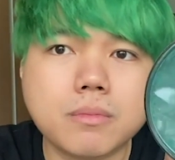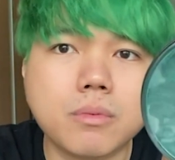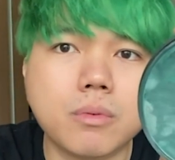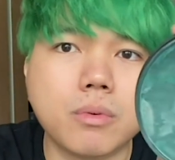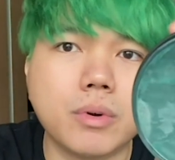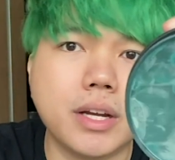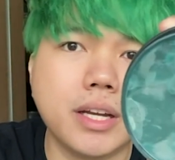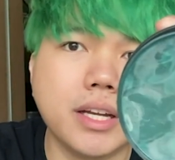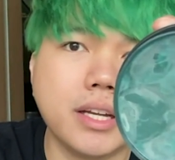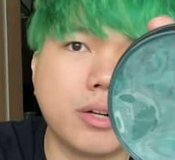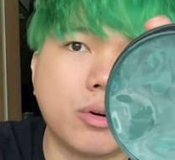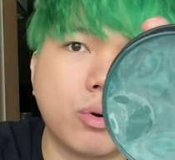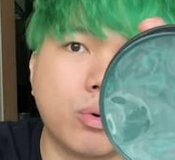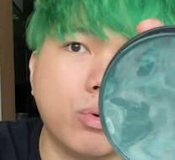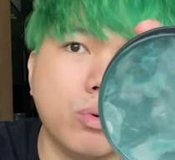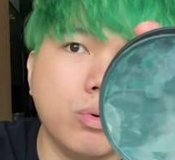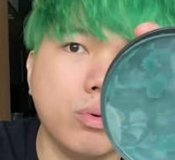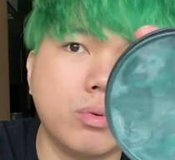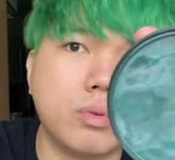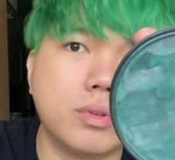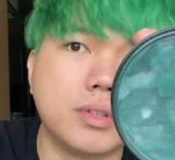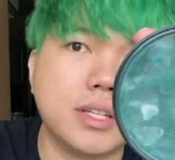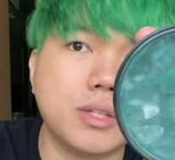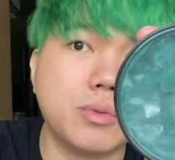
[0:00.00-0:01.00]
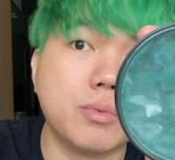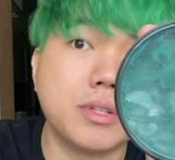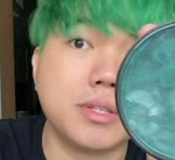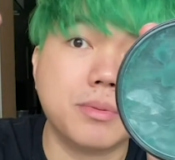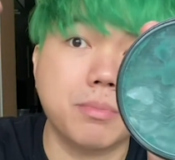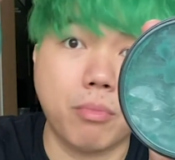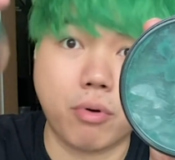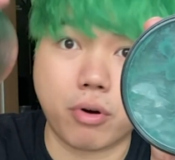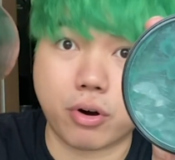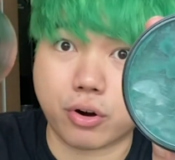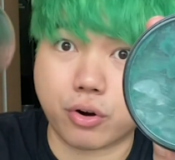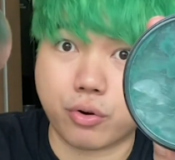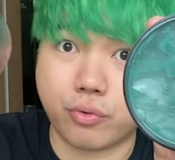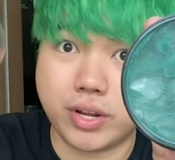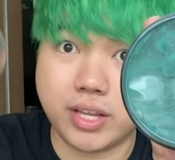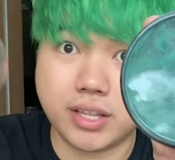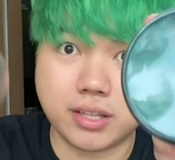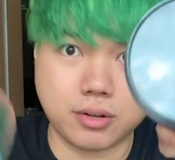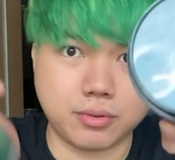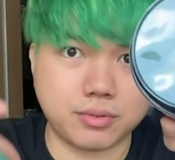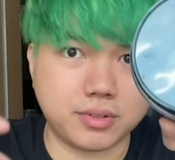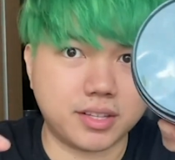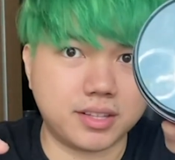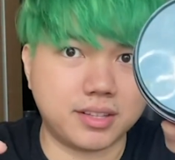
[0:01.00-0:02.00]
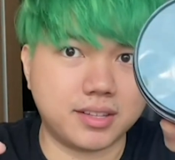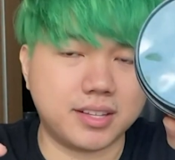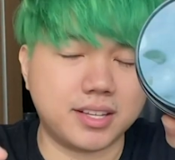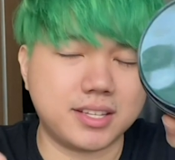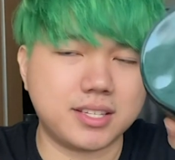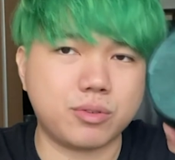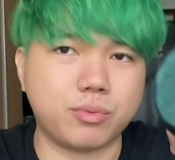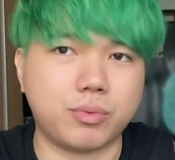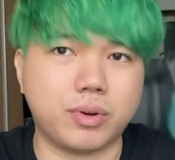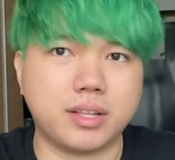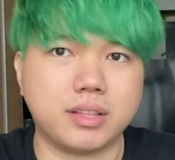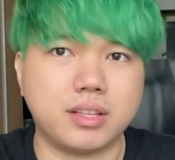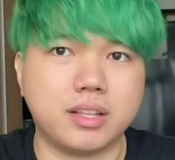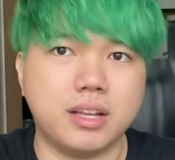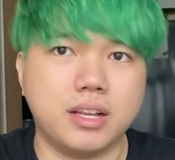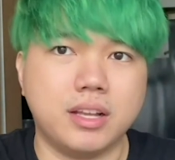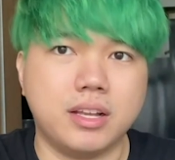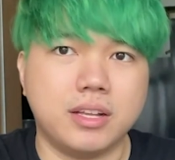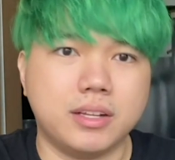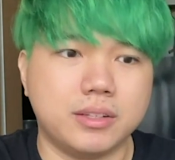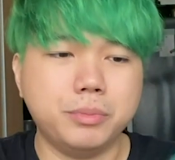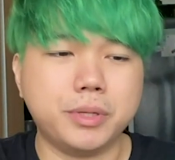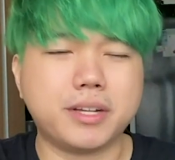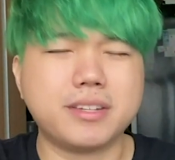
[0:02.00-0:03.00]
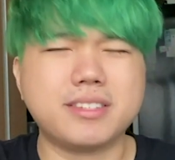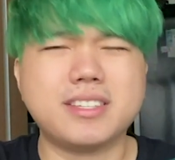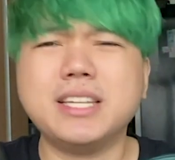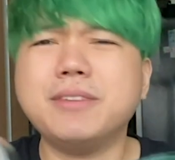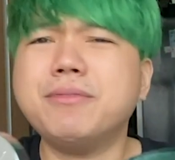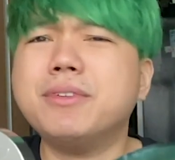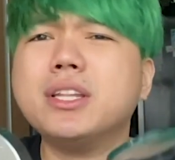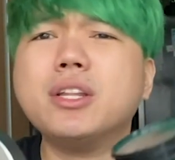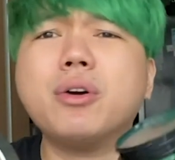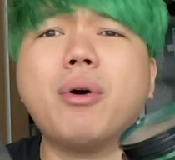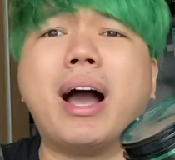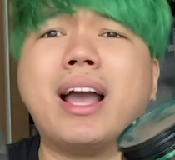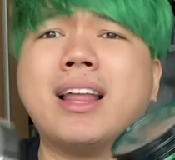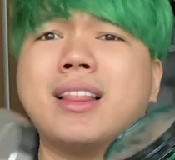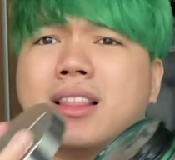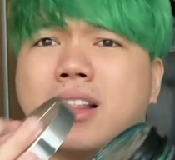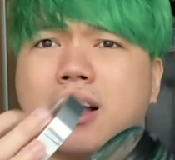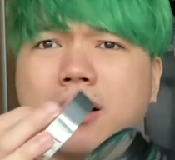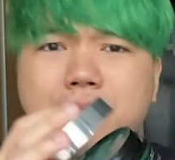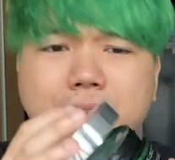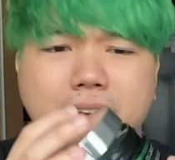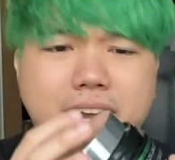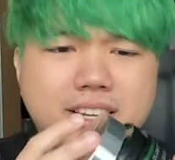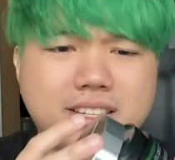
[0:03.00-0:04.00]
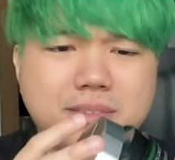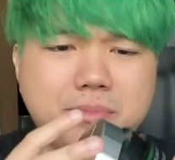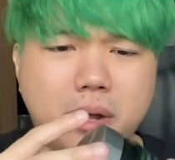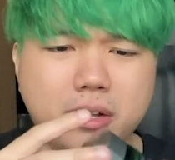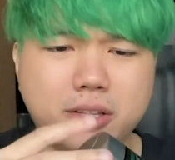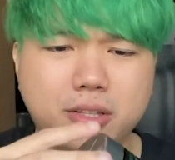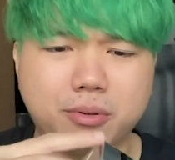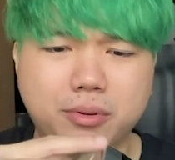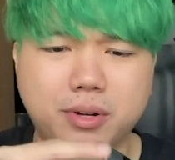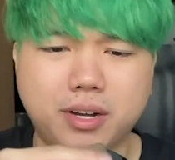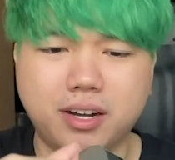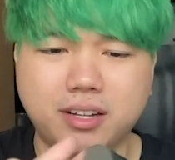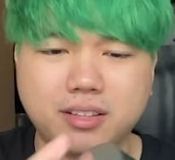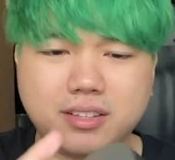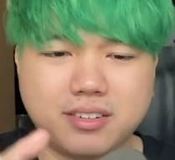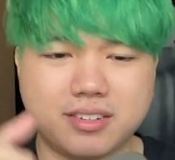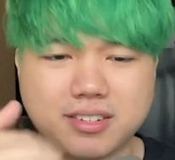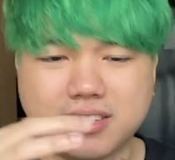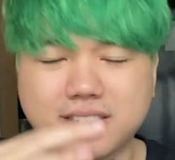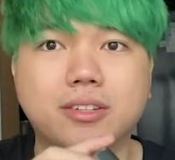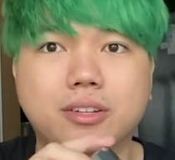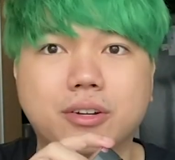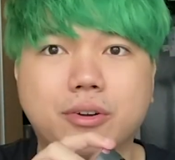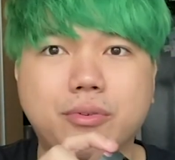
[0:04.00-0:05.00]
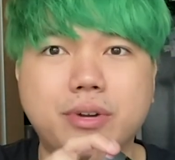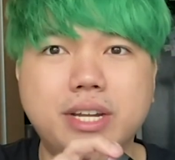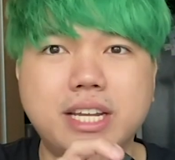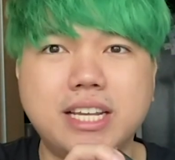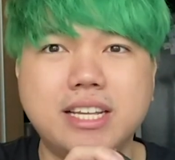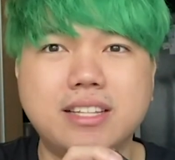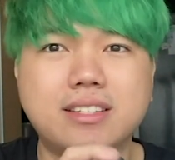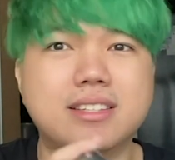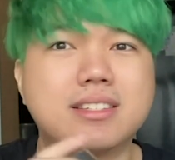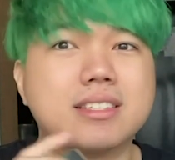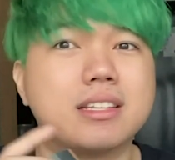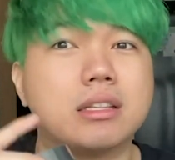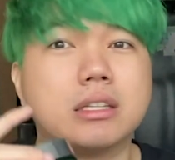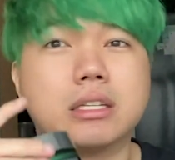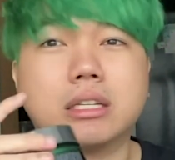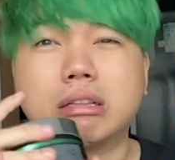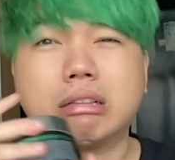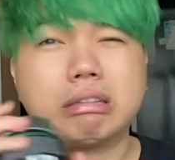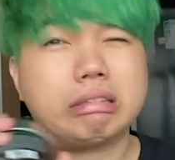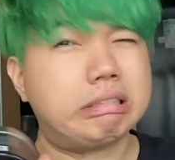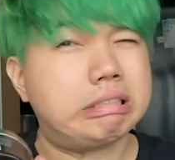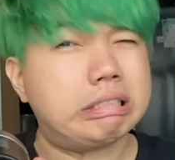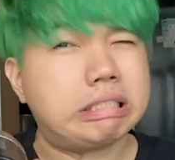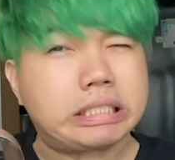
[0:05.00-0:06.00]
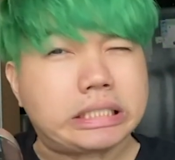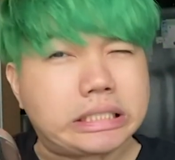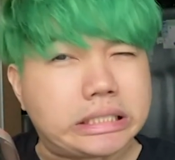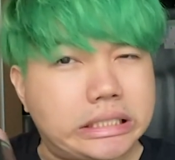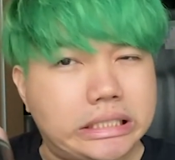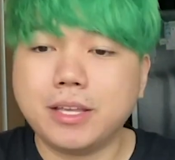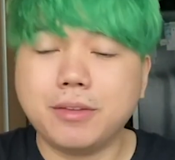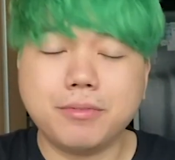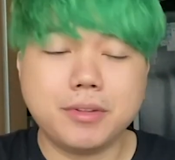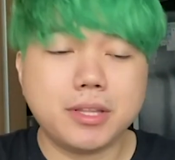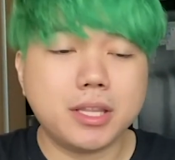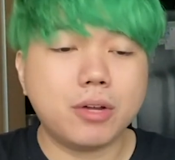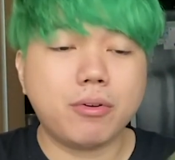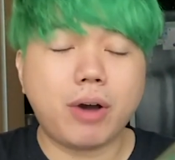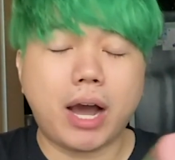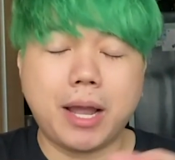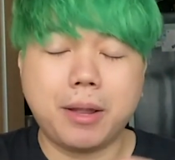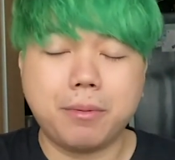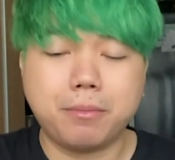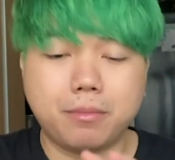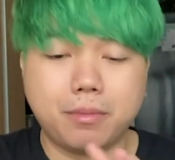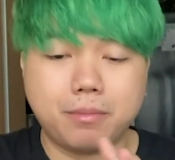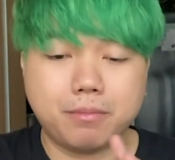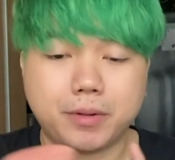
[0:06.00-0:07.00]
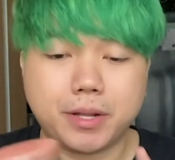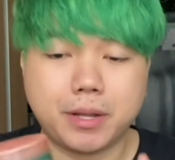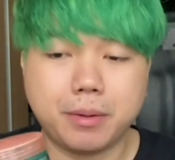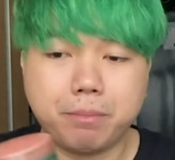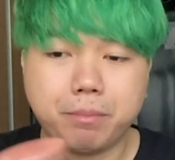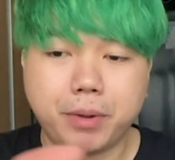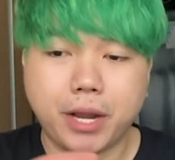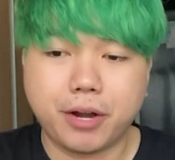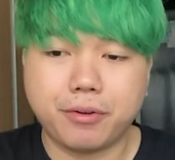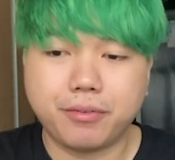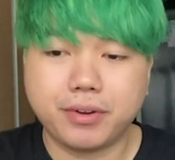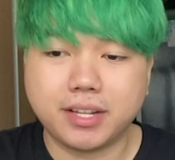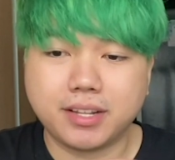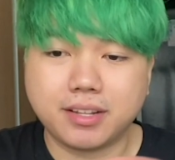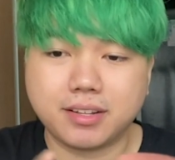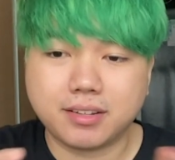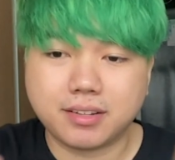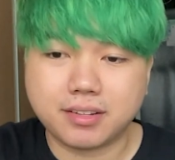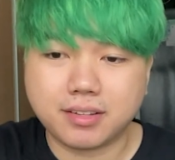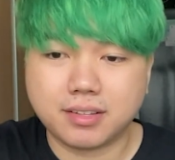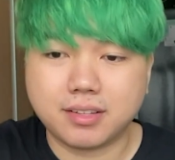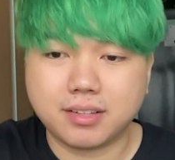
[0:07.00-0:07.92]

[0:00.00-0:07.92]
Wait, ooh, this one's more green though than this one, because even though I love X model colors, the green is a little even though I'm comparing